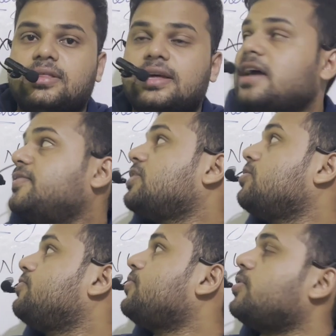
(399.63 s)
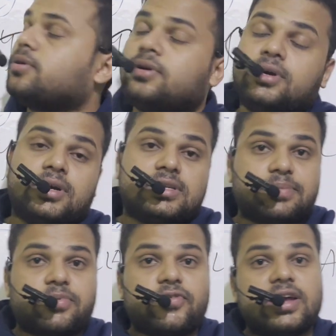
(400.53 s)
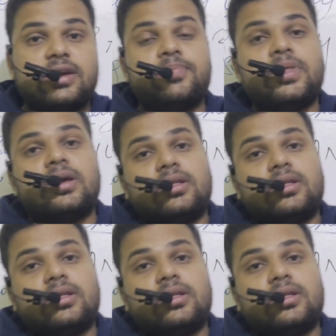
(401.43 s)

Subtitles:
then I will go for subquery.